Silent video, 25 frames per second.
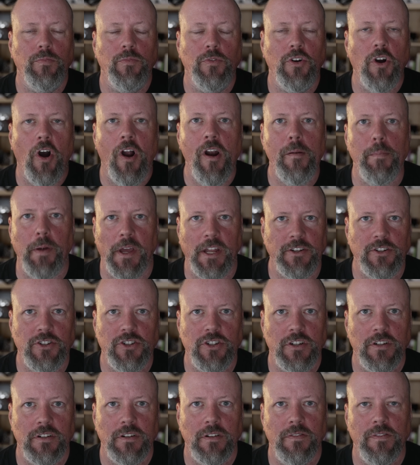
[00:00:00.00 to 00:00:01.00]

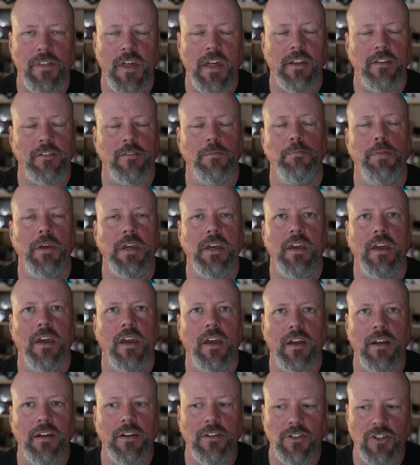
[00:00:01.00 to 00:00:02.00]
garbage that is
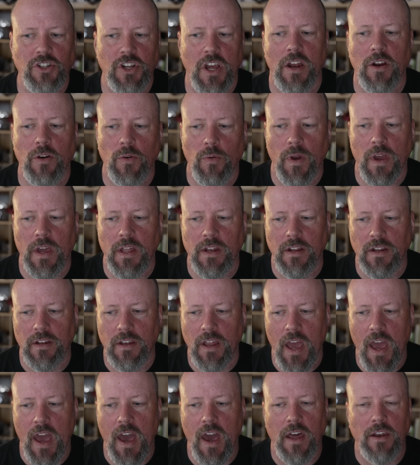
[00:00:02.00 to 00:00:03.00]
being generated
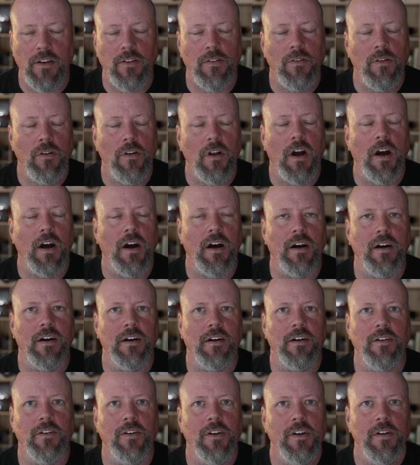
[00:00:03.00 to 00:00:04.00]
at
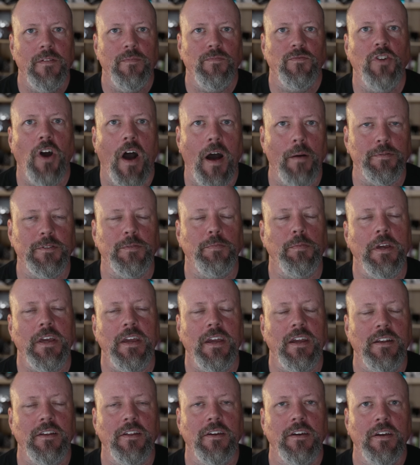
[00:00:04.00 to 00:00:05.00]
uh, top
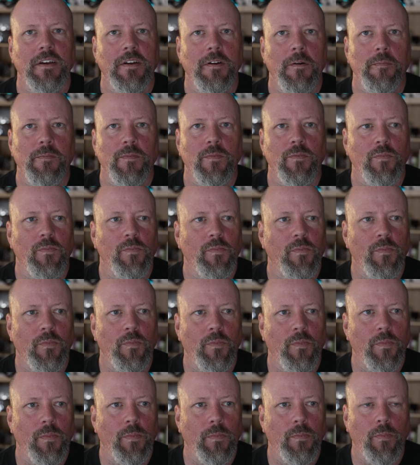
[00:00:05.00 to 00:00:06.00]
speed
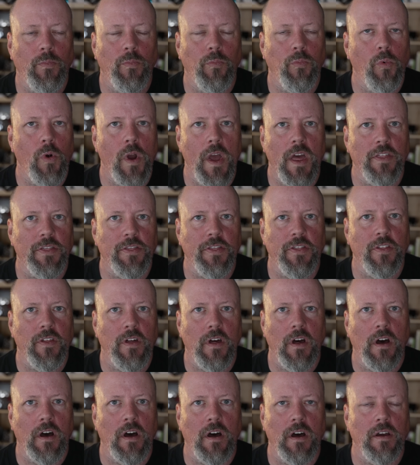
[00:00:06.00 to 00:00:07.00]
with
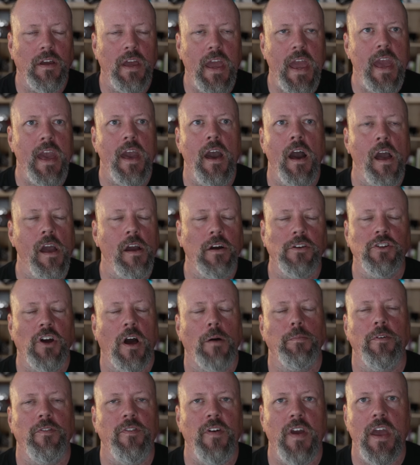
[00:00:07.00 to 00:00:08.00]
uh, AI on
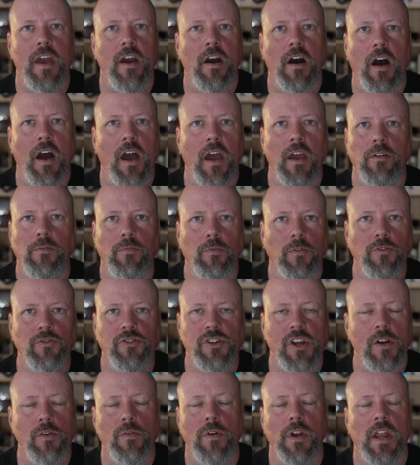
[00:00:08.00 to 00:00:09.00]
top of AI,
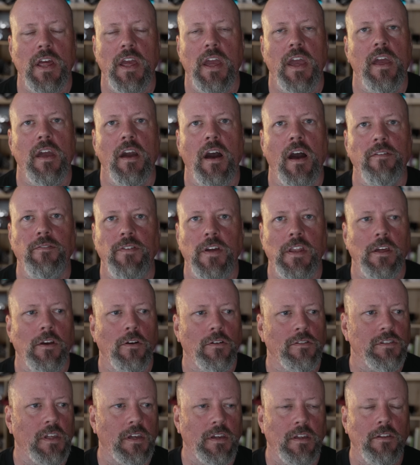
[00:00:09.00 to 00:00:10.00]
generating AI
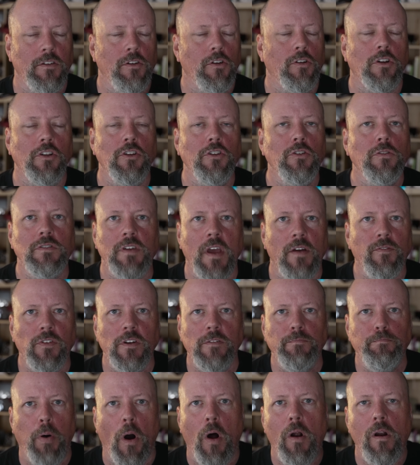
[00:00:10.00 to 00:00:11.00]
videos. Like you can use
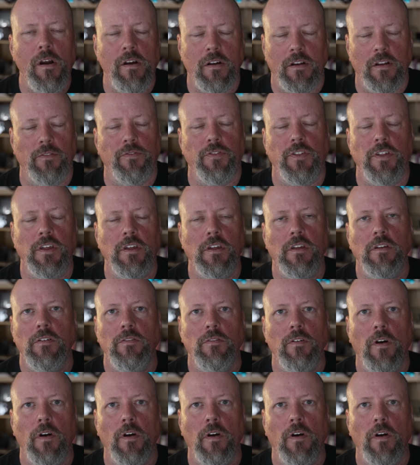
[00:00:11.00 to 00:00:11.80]
every part of the